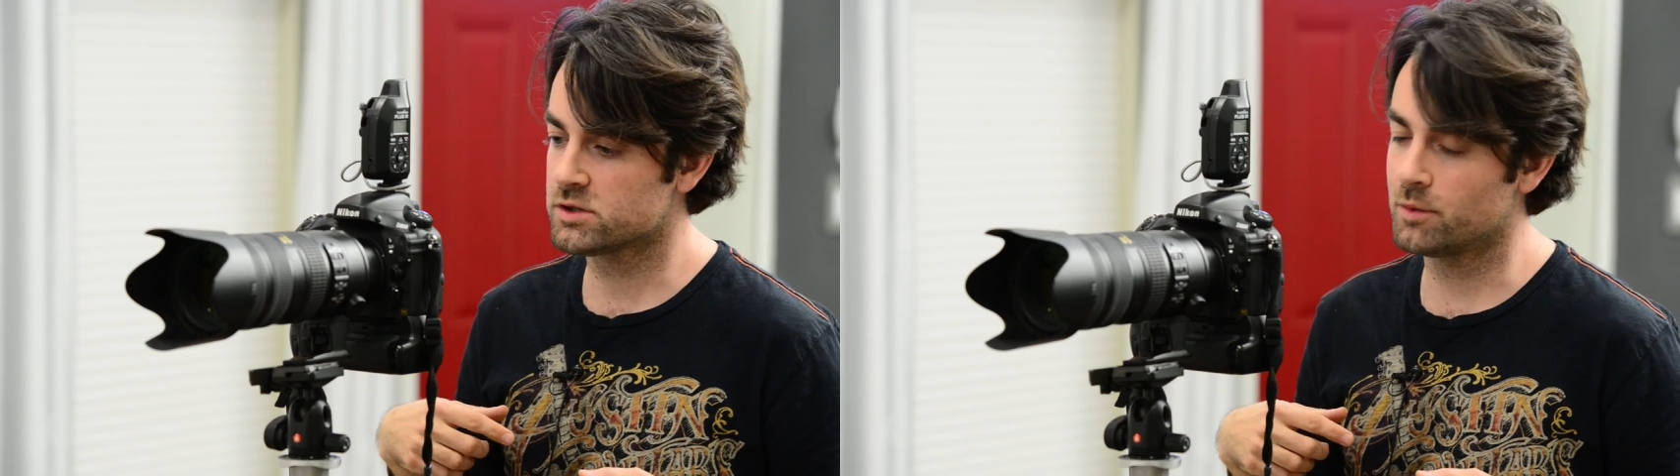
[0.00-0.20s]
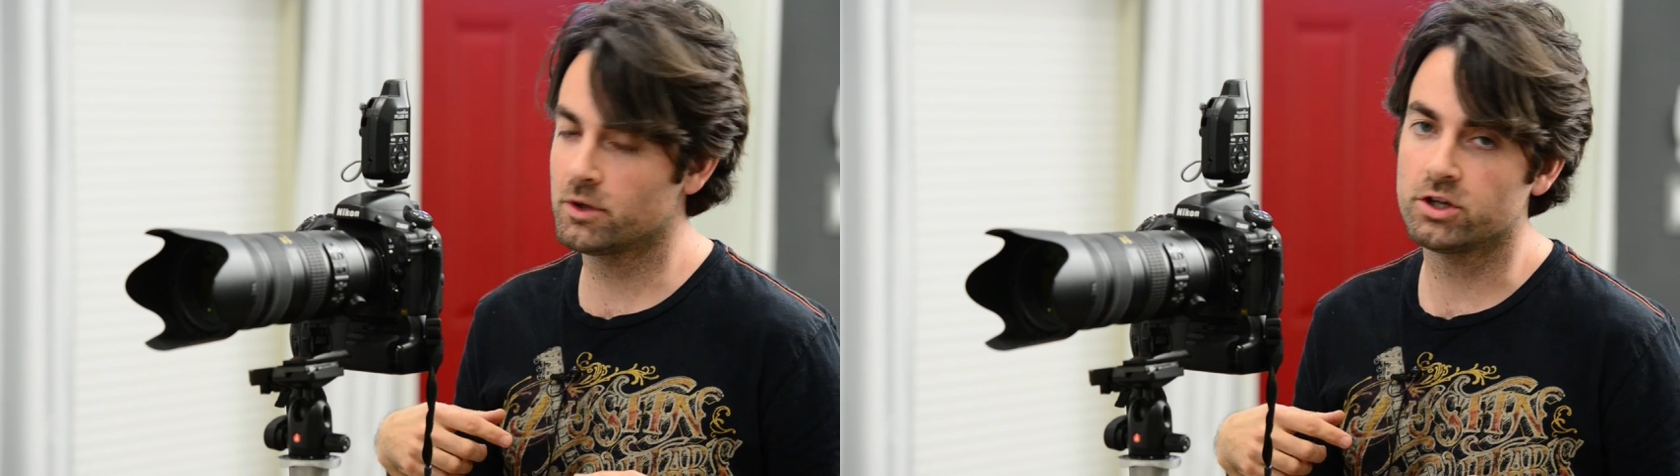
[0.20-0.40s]

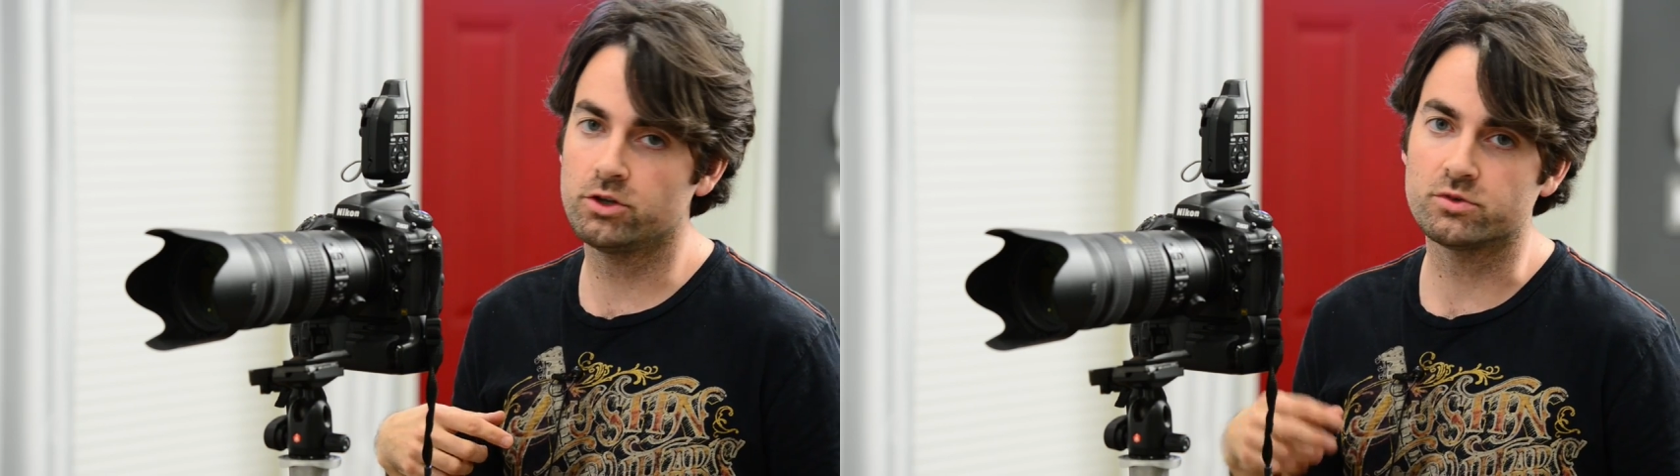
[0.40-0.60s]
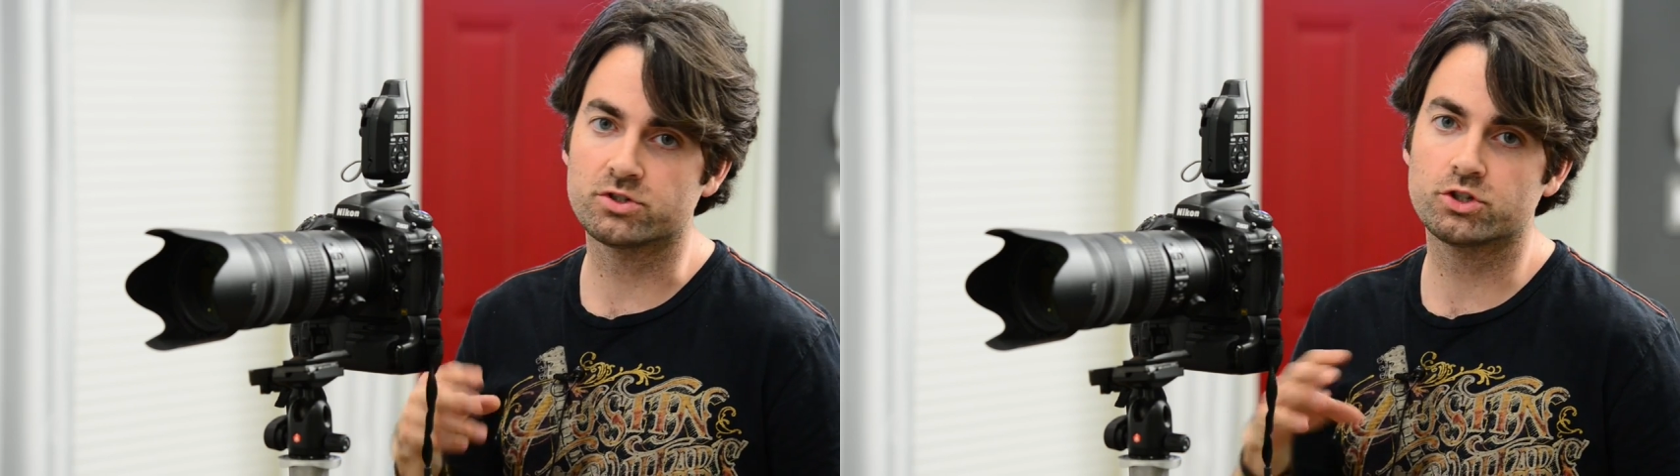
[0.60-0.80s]
so I'm gonna
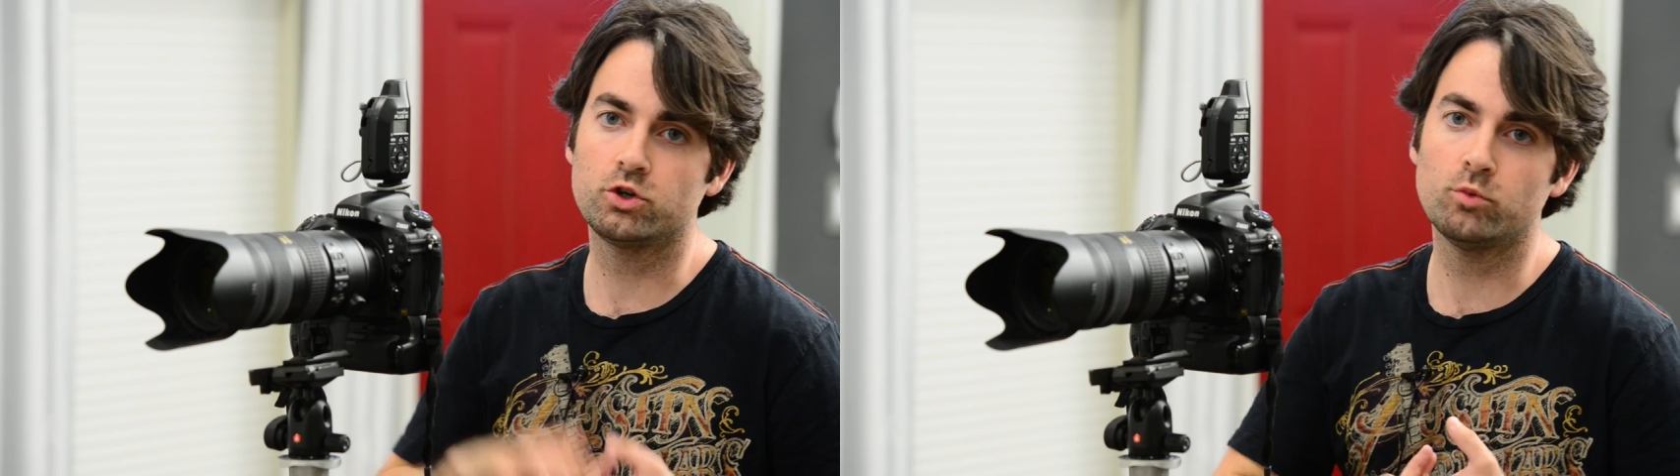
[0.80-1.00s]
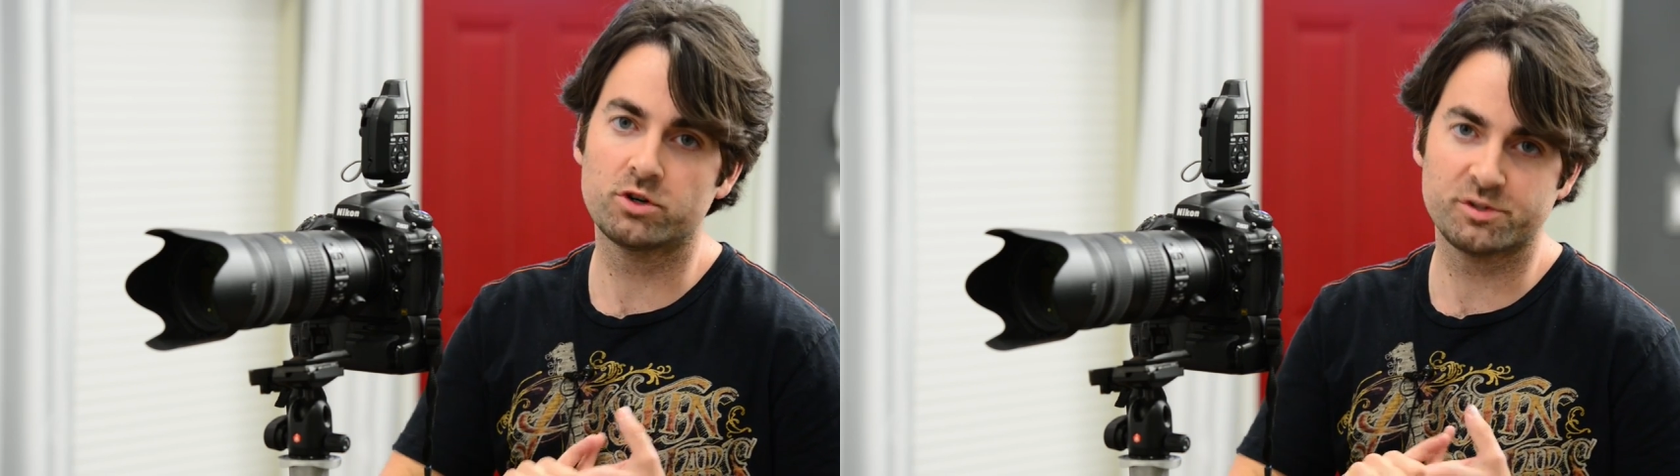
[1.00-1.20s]
use
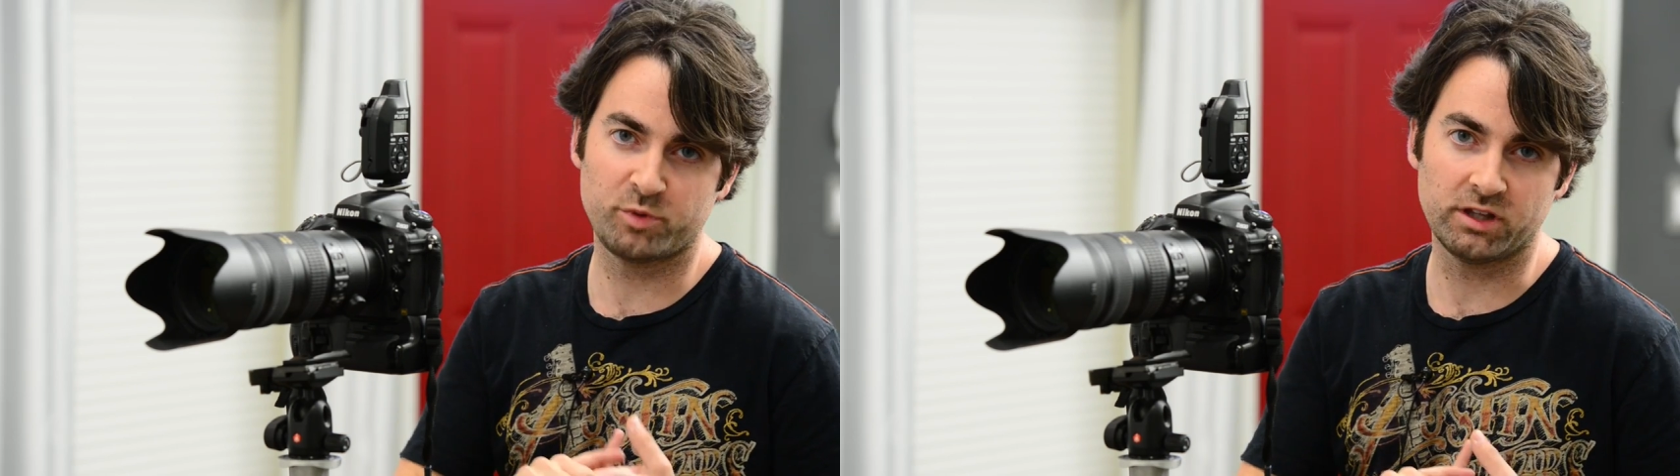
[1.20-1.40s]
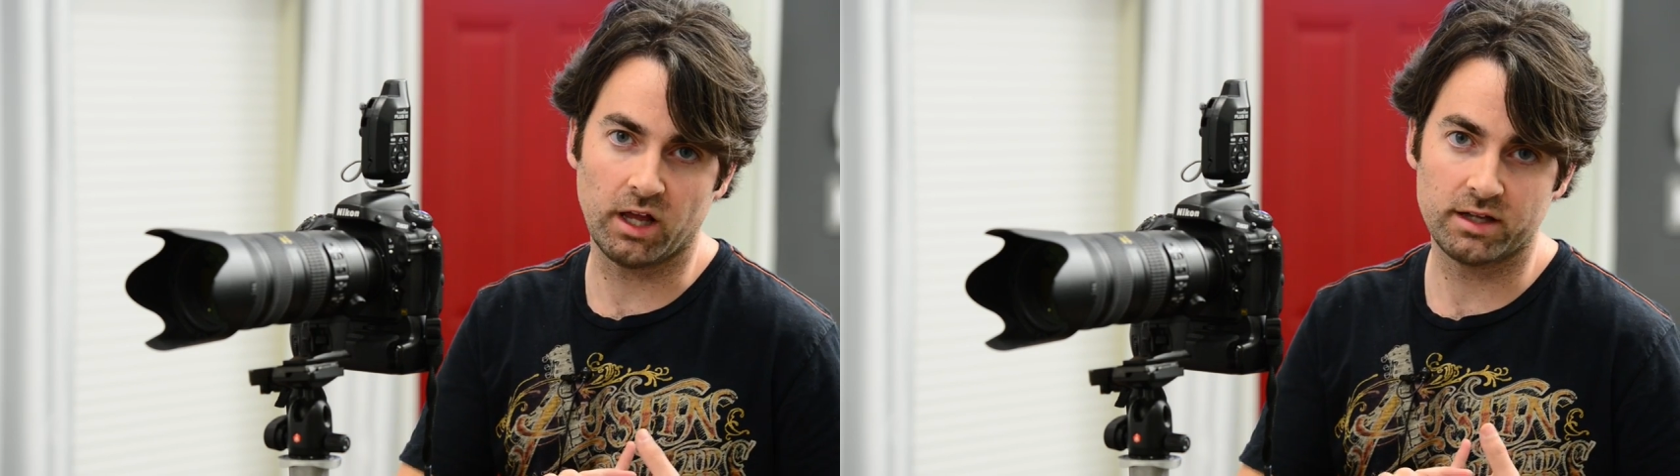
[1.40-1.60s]
two more
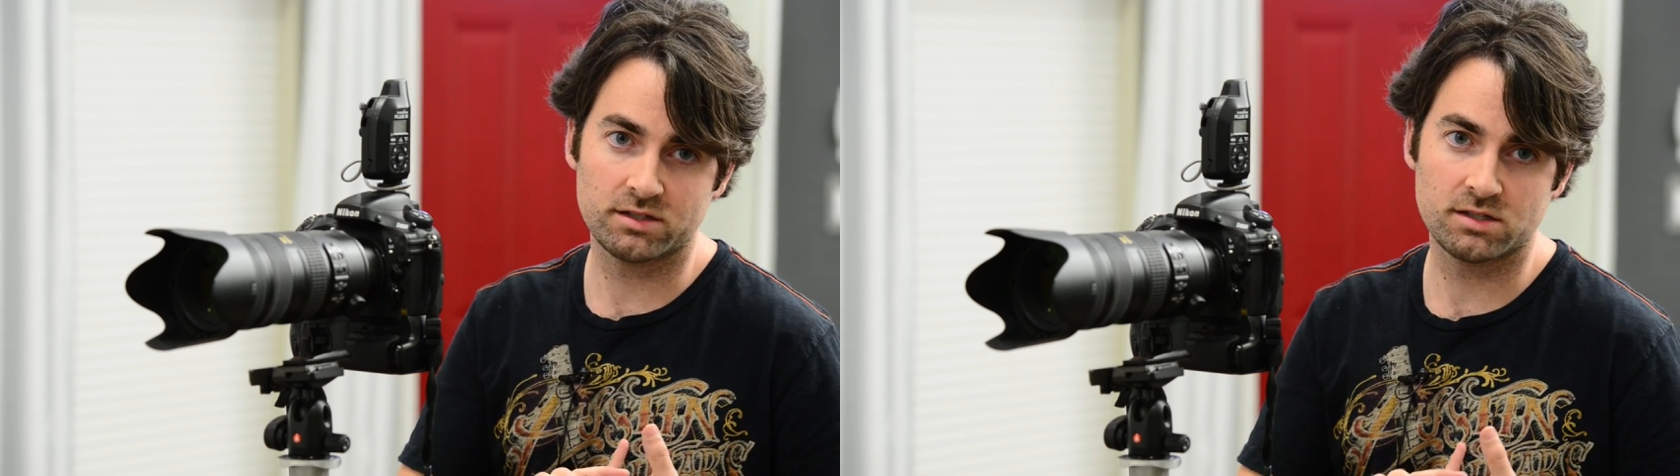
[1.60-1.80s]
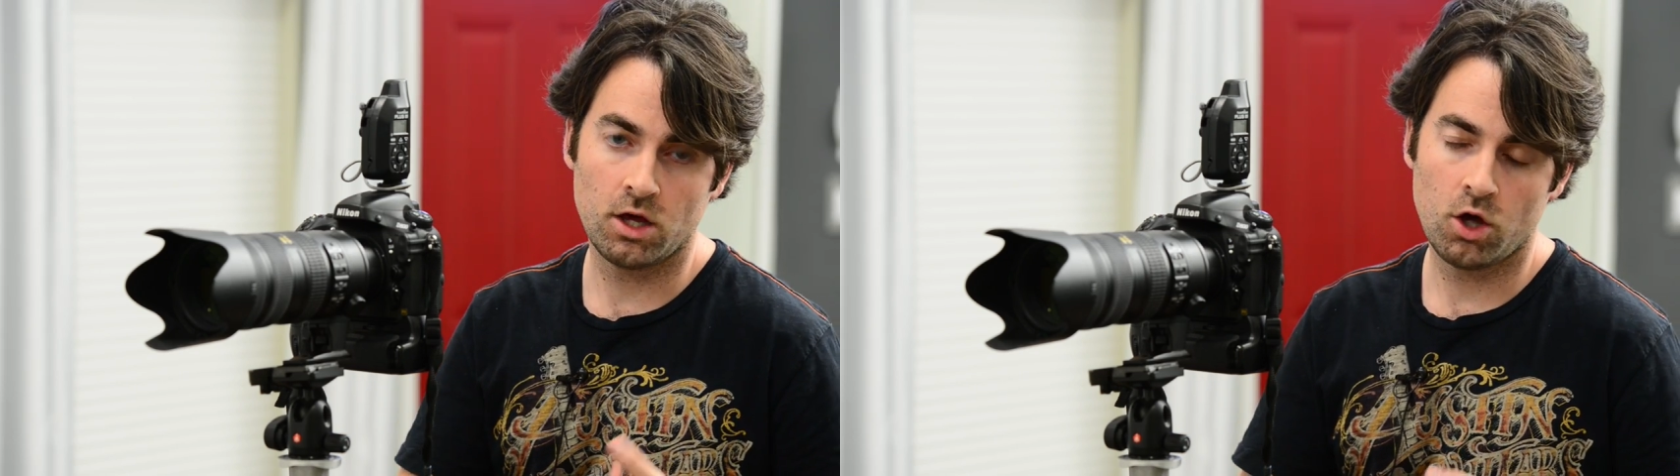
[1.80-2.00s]
speed
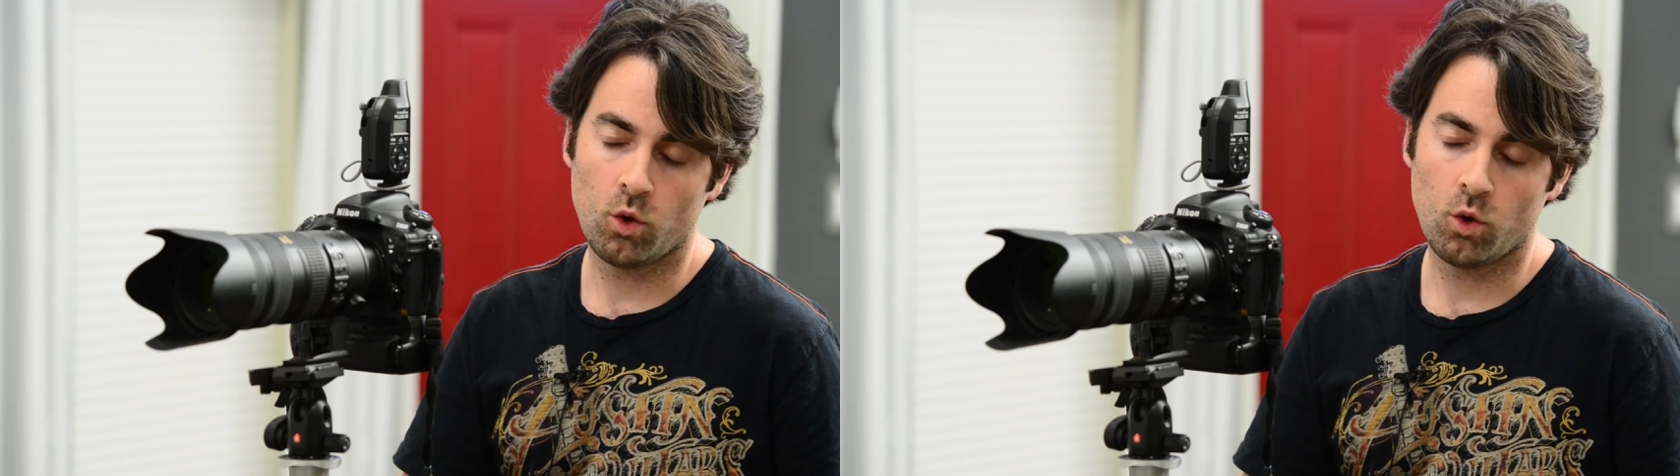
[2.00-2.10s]
lights